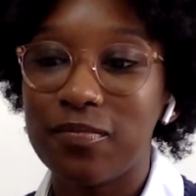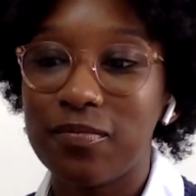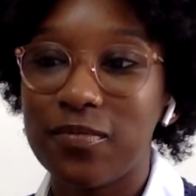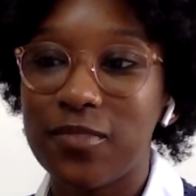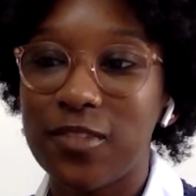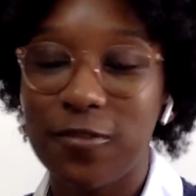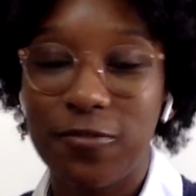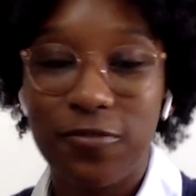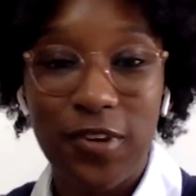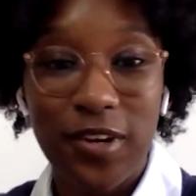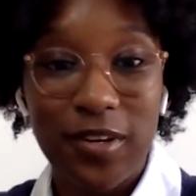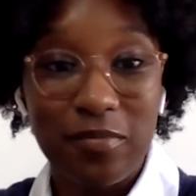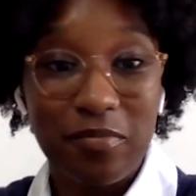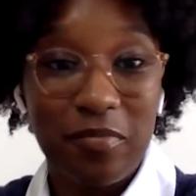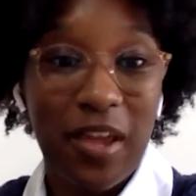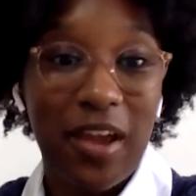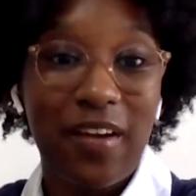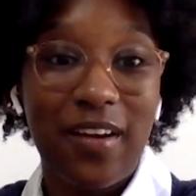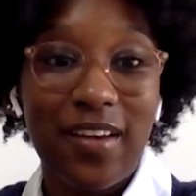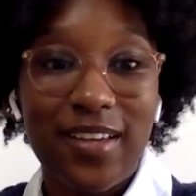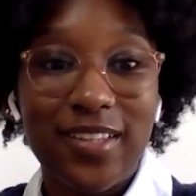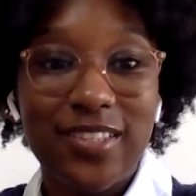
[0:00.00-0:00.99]
different
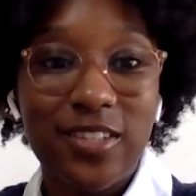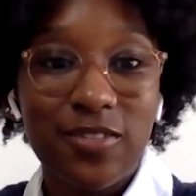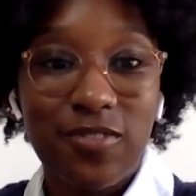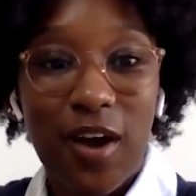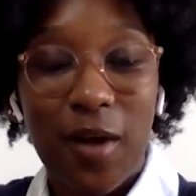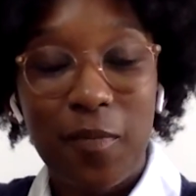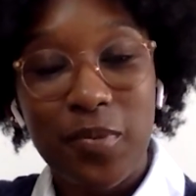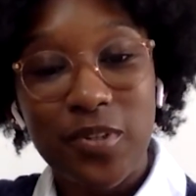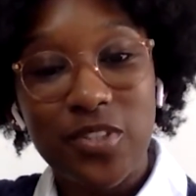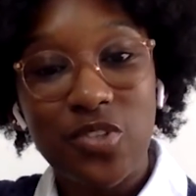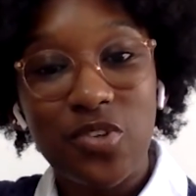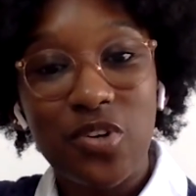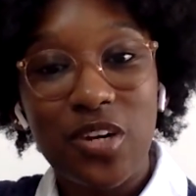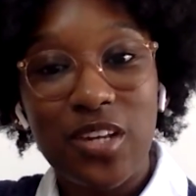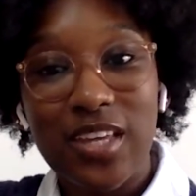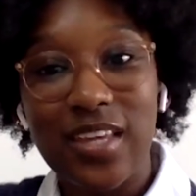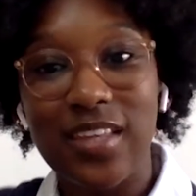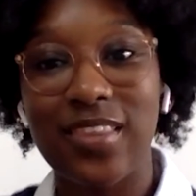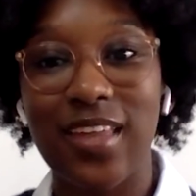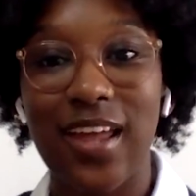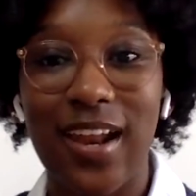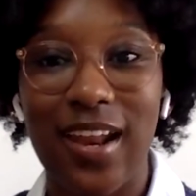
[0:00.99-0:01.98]
areas of
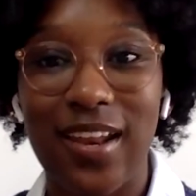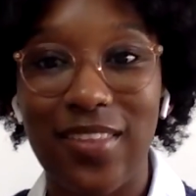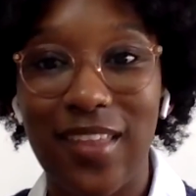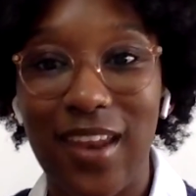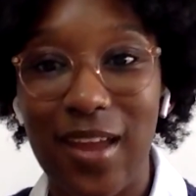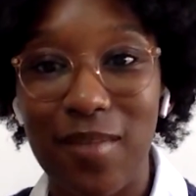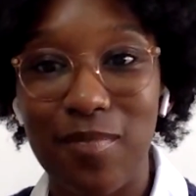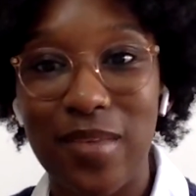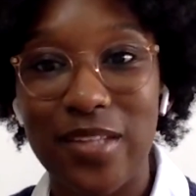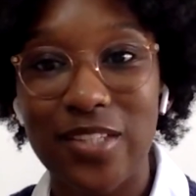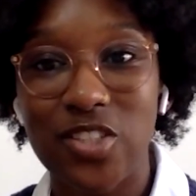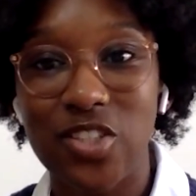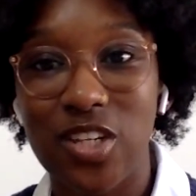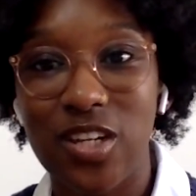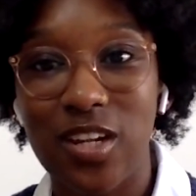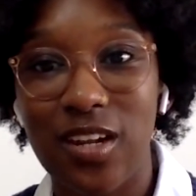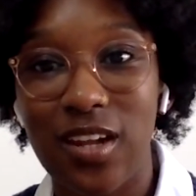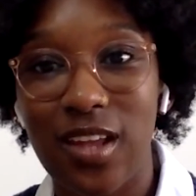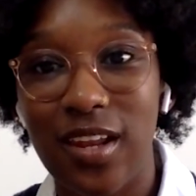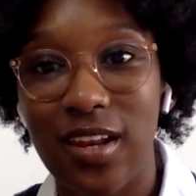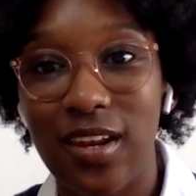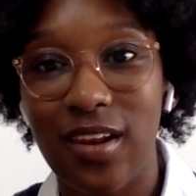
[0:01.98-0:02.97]
opportunity that I mentioned,
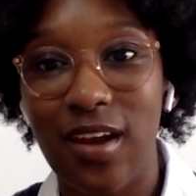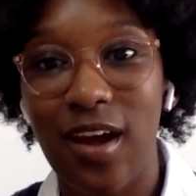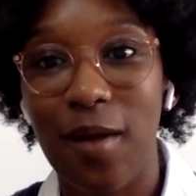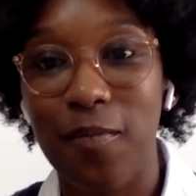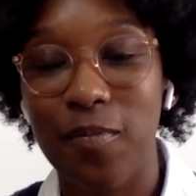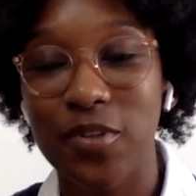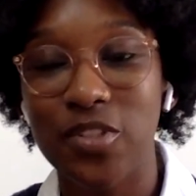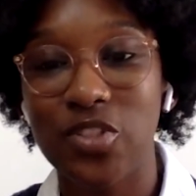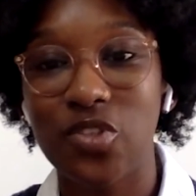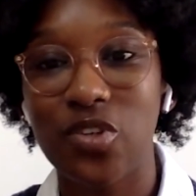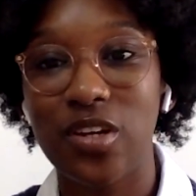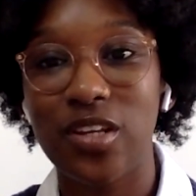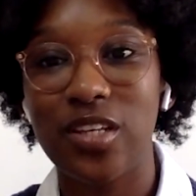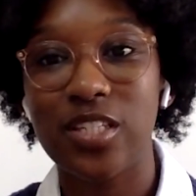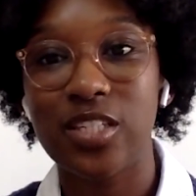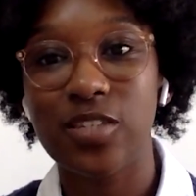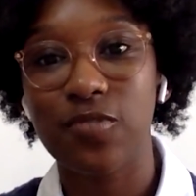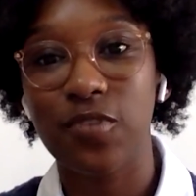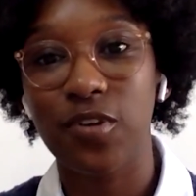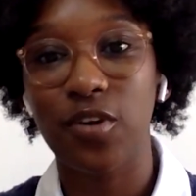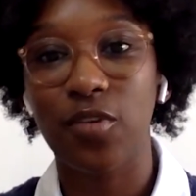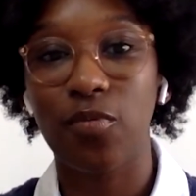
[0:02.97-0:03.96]
and
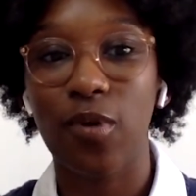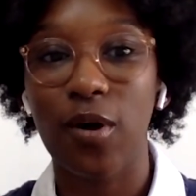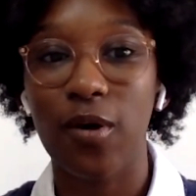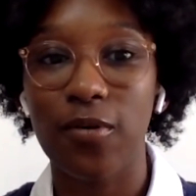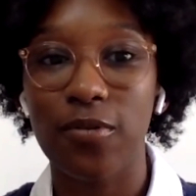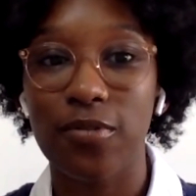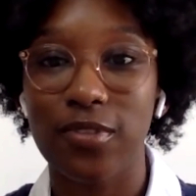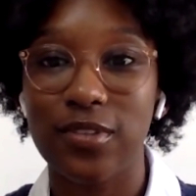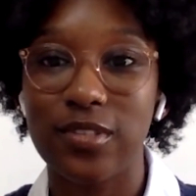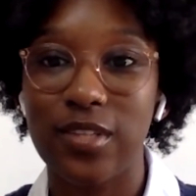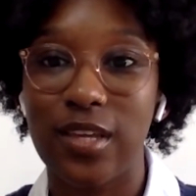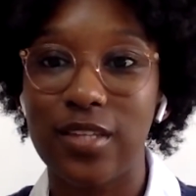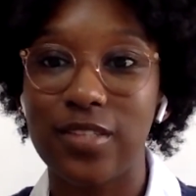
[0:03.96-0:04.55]
opportunities for growth.